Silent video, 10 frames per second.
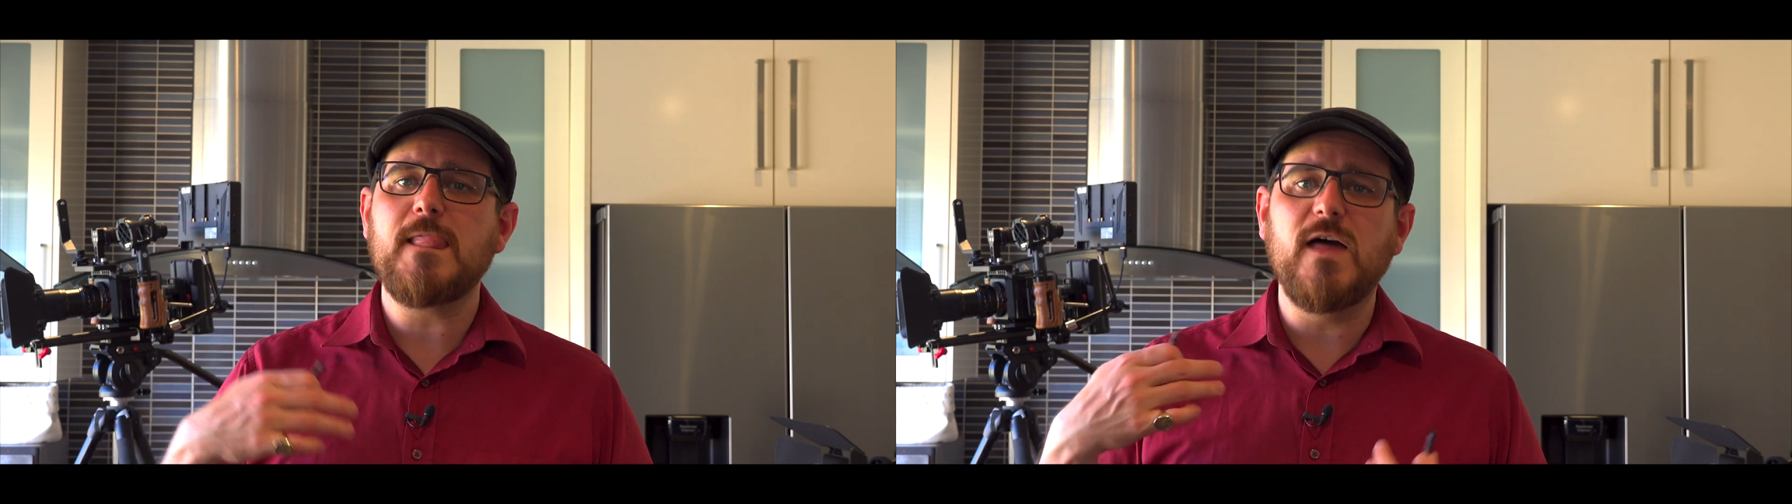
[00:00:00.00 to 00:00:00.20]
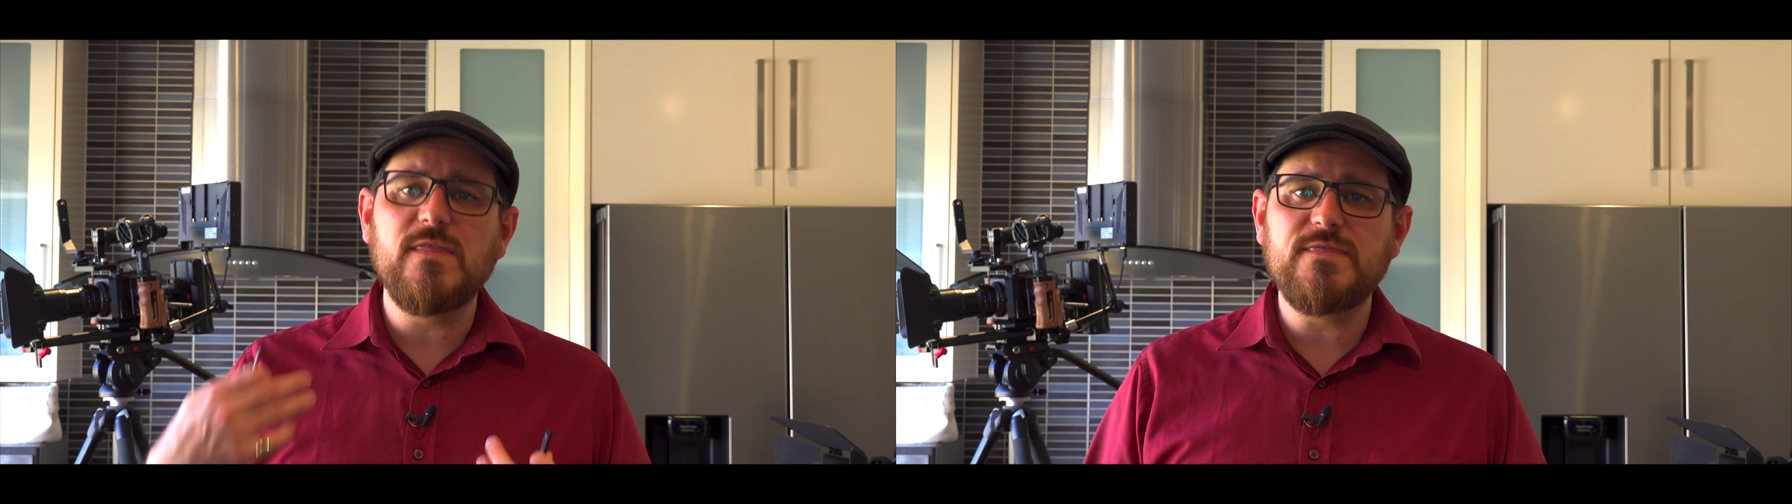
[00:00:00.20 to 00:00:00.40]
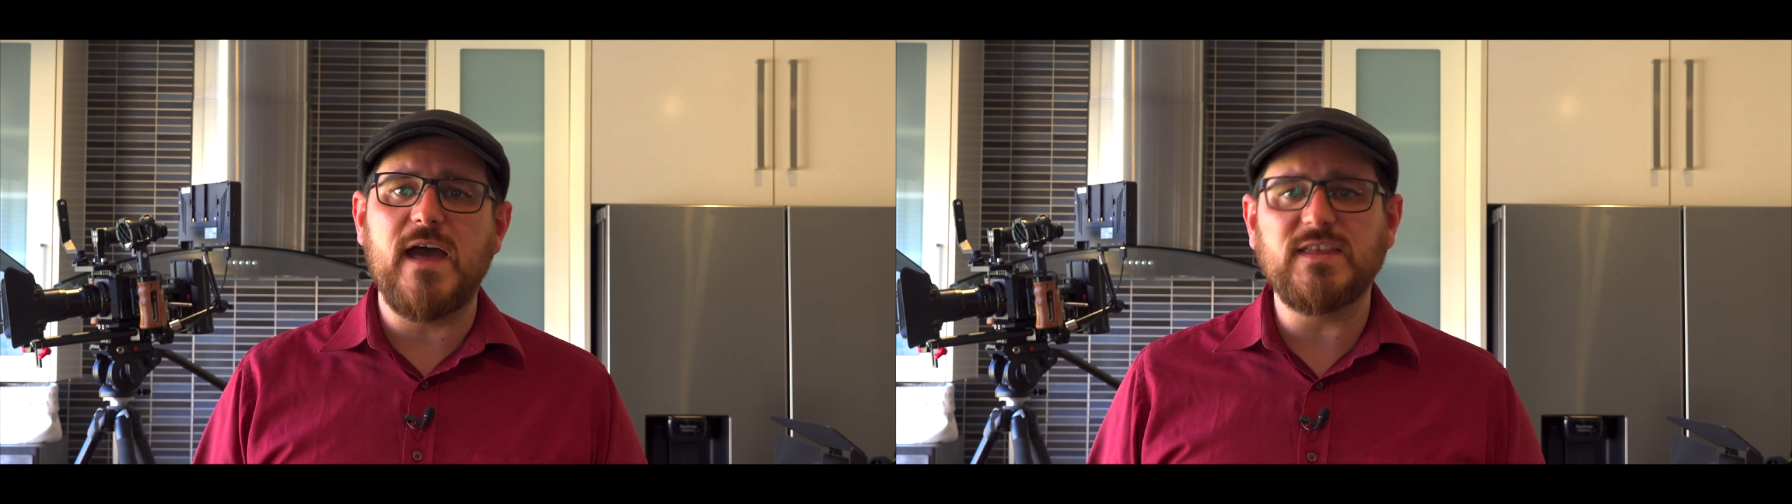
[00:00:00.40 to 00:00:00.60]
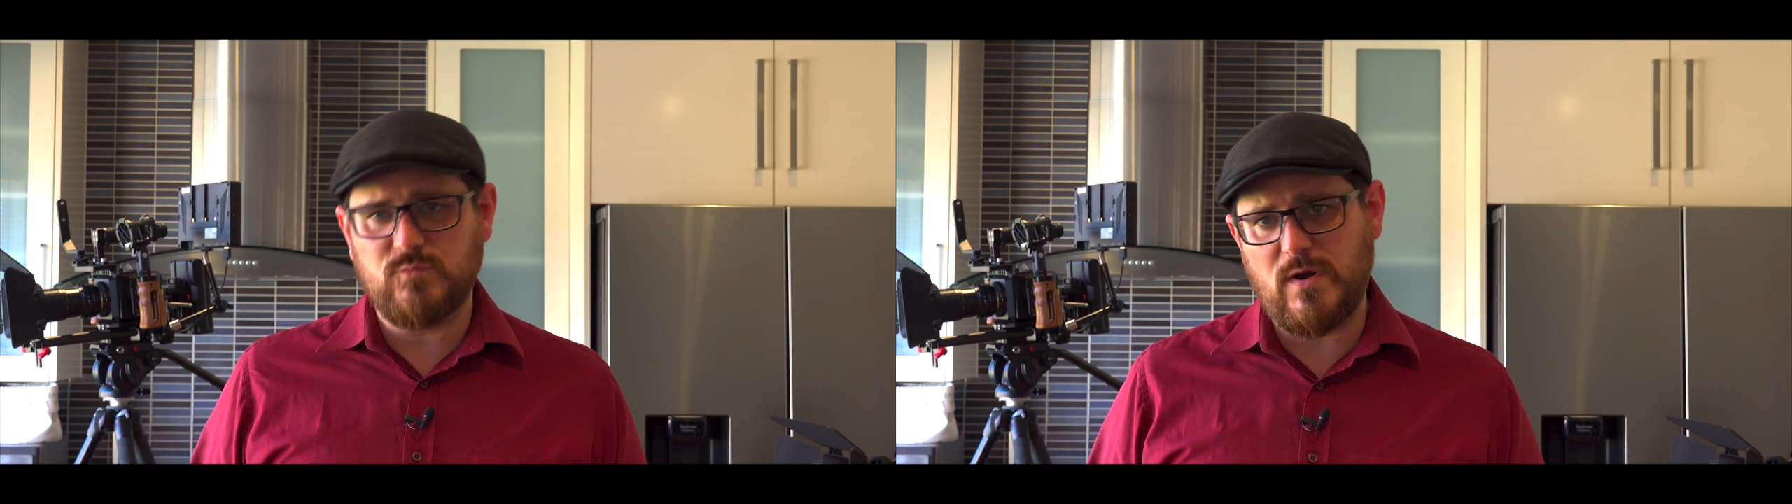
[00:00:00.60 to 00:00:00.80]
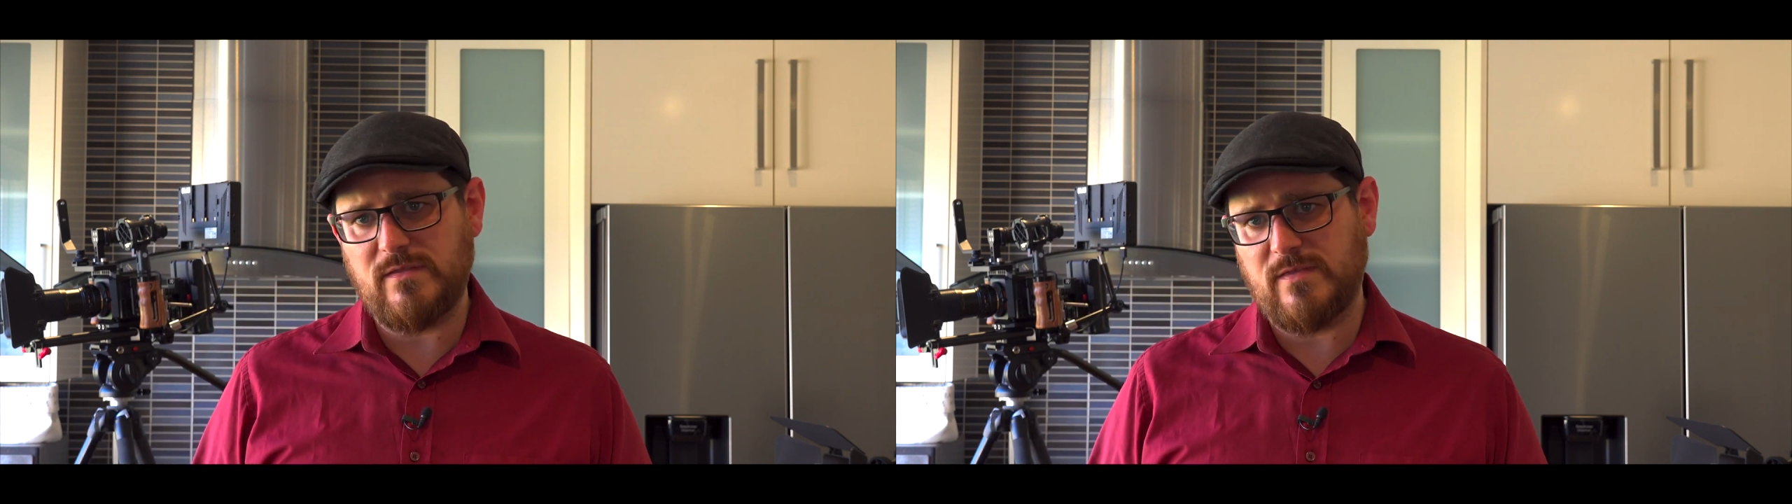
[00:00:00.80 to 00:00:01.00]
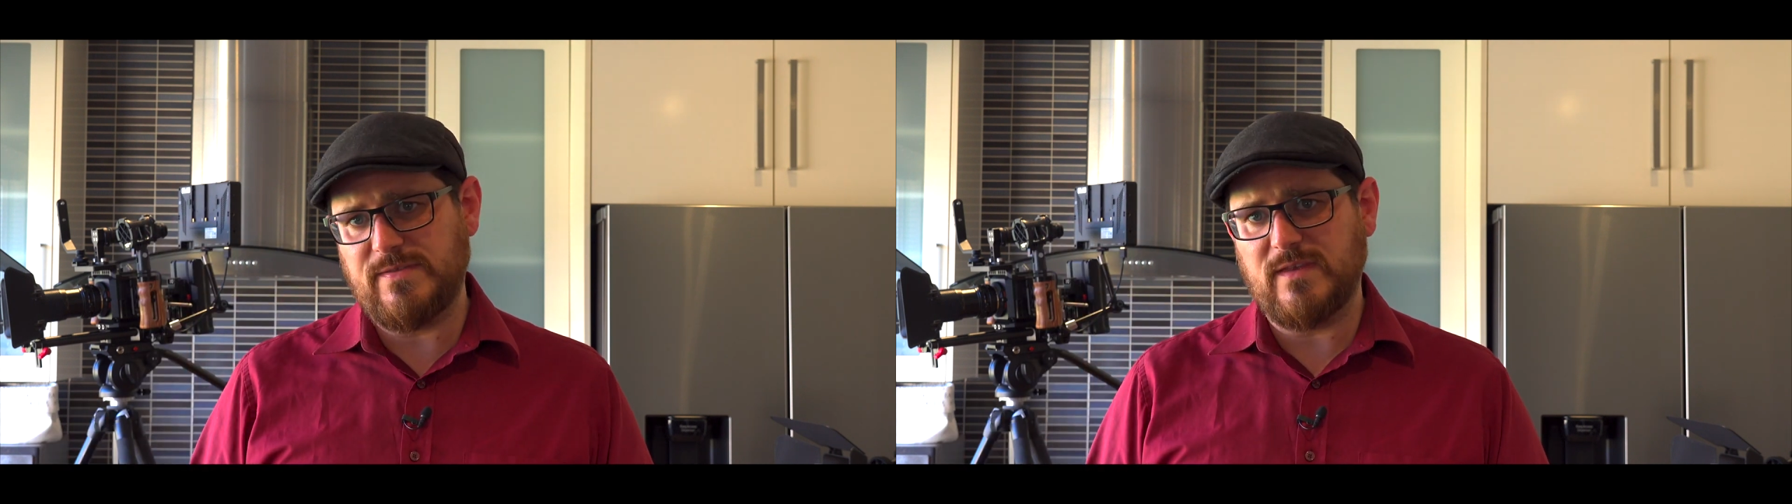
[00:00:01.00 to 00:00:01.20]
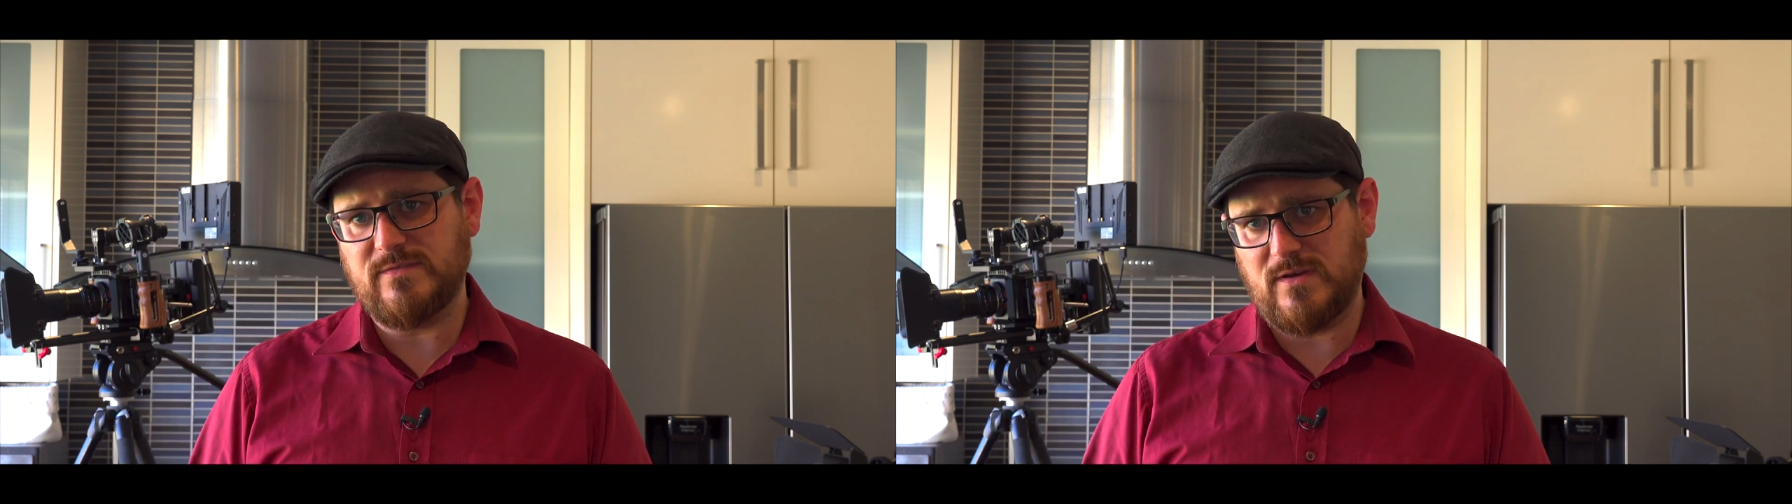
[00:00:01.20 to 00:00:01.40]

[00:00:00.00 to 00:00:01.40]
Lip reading: And that's one of the things